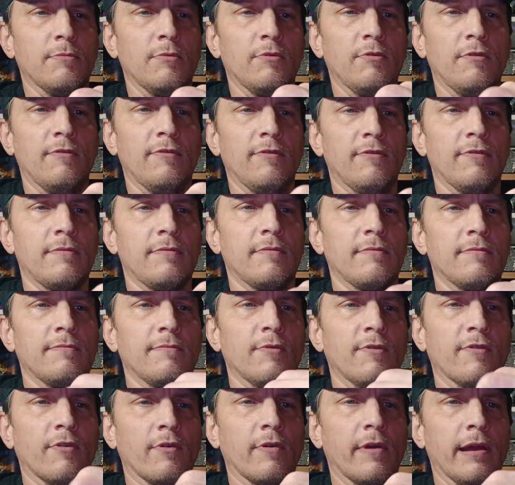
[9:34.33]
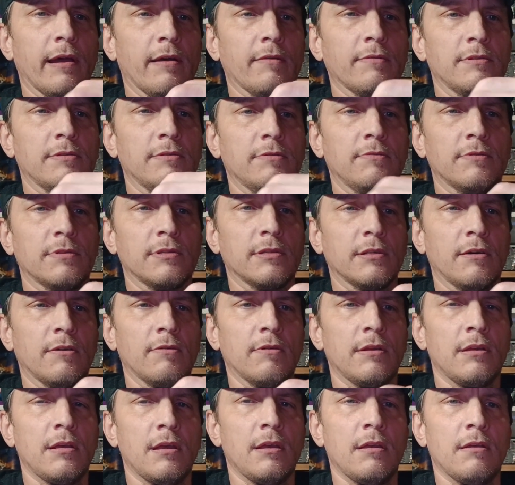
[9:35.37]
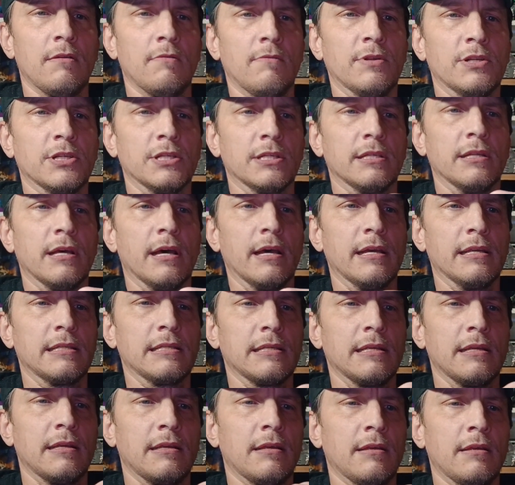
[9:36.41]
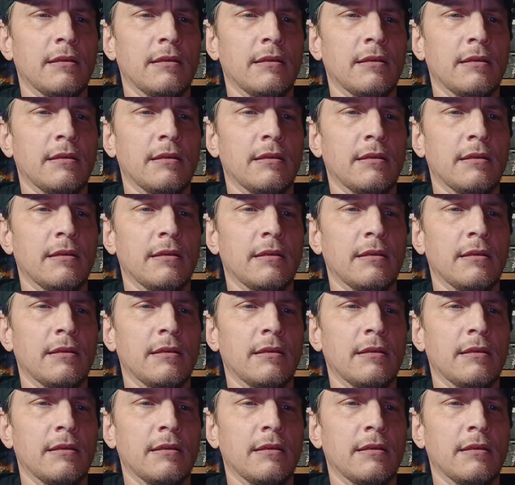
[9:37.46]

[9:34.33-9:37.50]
move around too, so, which is nice.